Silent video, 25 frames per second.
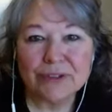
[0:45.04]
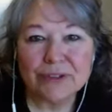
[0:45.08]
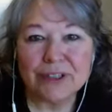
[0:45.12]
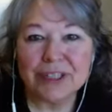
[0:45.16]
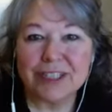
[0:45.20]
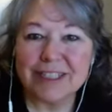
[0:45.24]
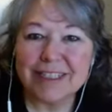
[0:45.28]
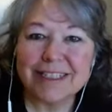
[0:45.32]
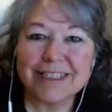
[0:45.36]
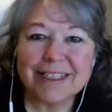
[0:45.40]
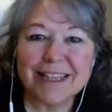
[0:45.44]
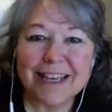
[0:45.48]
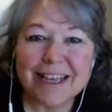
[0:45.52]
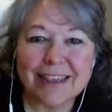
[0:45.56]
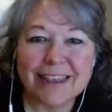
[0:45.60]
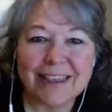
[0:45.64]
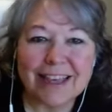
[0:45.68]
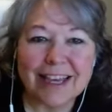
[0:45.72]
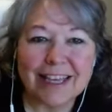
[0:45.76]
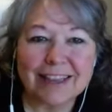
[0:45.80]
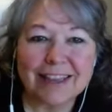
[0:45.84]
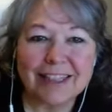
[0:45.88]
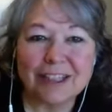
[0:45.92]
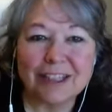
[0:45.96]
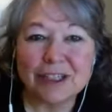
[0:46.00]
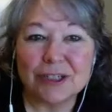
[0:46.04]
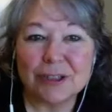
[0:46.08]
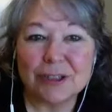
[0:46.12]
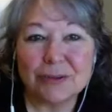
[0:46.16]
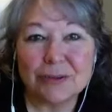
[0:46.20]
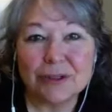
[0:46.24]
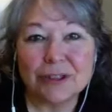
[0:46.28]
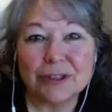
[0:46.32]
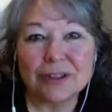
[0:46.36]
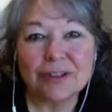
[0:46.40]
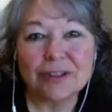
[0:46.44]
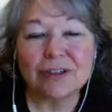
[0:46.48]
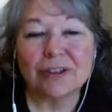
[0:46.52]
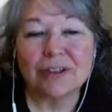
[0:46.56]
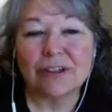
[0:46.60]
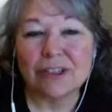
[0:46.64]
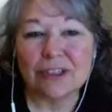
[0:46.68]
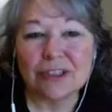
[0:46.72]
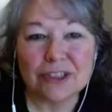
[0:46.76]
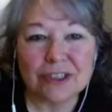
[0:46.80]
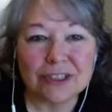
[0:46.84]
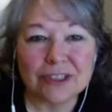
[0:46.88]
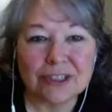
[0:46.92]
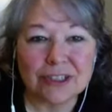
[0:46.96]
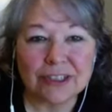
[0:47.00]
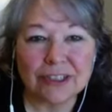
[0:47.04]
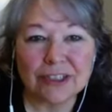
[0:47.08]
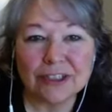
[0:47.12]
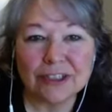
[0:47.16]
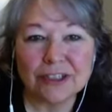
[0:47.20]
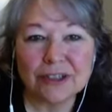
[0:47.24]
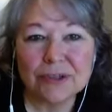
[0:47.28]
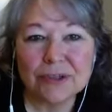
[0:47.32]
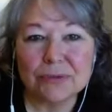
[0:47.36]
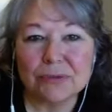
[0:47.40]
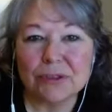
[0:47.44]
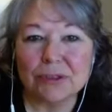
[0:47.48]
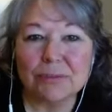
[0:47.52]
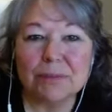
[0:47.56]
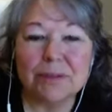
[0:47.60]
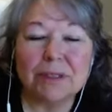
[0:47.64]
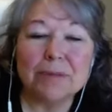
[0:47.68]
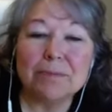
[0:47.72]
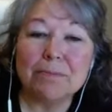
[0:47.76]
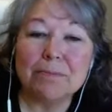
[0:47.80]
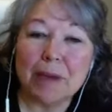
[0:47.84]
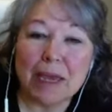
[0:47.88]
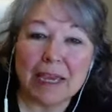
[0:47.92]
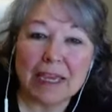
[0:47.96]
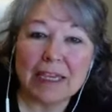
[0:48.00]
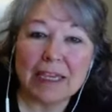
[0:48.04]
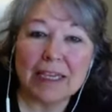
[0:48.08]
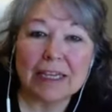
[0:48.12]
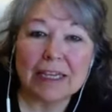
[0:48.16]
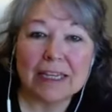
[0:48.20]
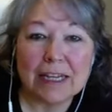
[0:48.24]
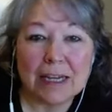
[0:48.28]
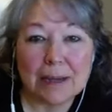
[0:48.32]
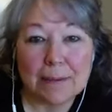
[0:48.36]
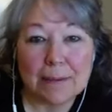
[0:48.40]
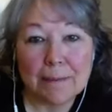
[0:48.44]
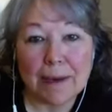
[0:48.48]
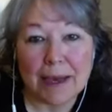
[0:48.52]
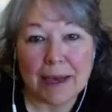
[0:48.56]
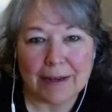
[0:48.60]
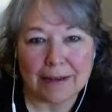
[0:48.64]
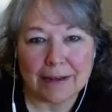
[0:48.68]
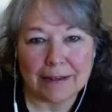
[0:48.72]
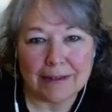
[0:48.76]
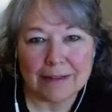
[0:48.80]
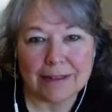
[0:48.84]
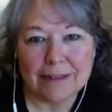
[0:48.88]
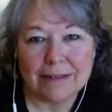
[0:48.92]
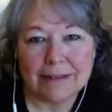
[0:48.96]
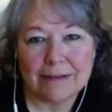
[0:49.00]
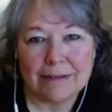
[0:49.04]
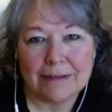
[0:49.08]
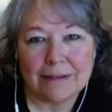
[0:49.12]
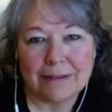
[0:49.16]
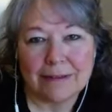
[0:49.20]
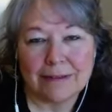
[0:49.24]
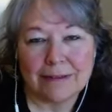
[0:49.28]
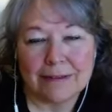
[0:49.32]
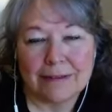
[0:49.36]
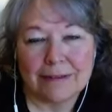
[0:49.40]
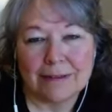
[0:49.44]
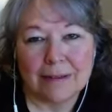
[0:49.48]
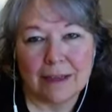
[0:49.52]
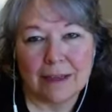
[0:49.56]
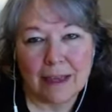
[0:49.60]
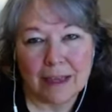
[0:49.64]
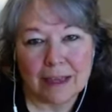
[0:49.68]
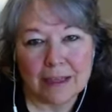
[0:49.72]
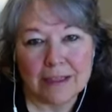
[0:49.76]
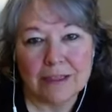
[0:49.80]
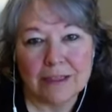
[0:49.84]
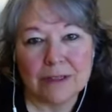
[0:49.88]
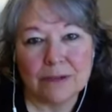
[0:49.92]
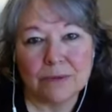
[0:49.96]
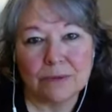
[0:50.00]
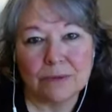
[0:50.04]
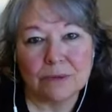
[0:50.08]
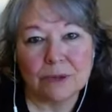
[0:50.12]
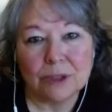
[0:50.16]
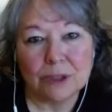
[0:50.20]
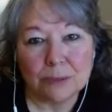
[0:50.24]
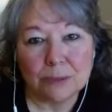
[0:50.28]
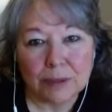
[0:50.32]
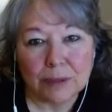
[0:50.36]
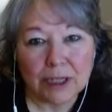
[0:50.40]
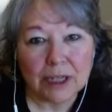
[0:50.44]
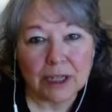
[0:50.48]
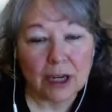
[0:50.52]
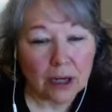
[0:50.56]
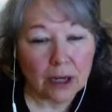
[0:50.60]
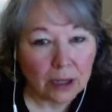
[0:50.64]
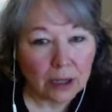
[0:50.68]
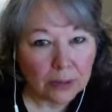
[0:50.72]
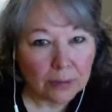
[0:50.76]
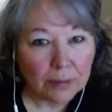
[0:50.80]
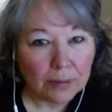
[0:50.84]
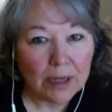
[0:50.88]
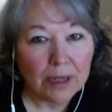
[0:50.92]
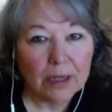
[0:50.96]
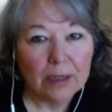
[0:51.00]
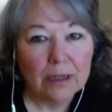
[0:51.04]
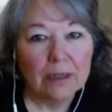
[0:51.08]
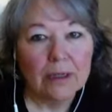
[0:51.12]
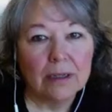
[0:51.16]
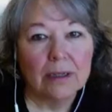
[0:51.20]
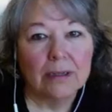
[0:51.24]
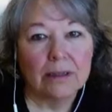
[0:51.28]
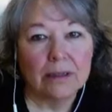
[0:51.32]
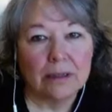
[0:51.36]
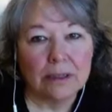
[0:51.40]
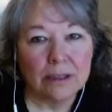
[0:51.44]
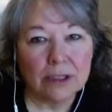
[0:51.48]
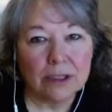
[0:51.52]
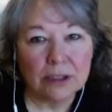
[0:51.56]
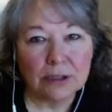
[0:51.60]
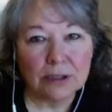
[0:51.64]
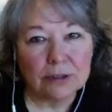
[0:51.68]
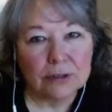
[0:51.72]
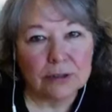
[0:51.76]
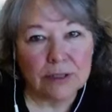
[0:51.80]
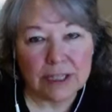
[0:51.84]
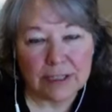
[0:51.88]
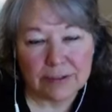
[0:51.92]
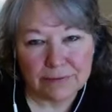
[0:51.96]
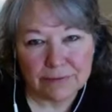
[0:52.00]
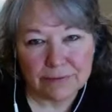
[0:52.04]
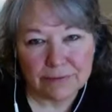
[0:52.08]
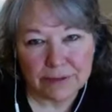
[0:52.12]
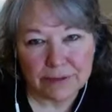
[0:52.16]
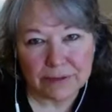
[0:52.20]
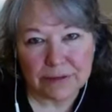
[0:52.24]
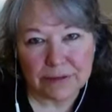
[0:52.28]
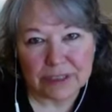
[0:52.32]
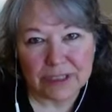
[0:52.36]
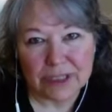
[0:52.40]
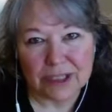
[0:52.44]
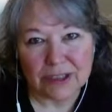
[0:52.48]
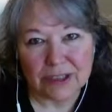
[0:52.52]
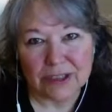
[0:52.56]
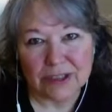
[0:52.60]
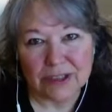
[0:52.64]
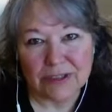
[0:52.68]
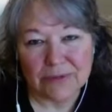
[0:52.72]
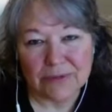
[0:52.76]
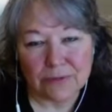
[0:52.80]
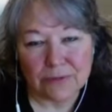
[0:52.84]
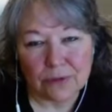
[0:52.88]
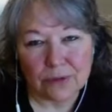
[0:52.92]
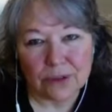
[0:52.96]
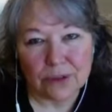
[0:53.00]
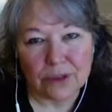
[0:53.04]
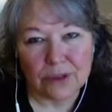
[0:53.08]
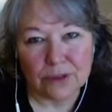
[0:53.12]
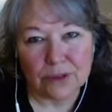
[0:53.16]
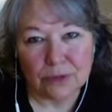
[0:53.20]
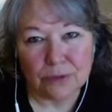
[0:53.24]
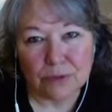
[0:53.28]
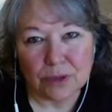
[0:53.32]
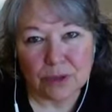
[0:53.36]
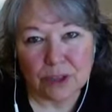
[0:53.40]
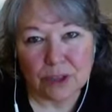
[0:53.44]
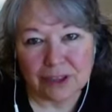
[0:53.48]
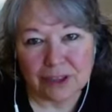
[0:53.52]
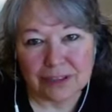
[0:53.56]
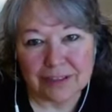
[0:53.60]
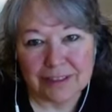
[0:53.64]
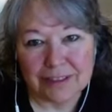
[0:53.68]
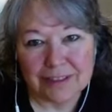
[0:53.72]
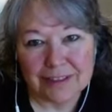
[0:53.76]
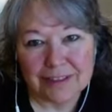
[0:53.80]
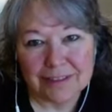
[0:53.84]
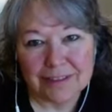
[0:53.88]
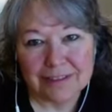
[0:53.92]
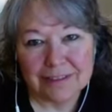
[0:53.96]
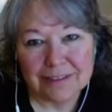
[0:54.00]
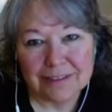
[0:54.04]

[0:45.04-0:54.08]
was that the New Earth conscious leaders will be making an impact and will become the new influencers for the new world.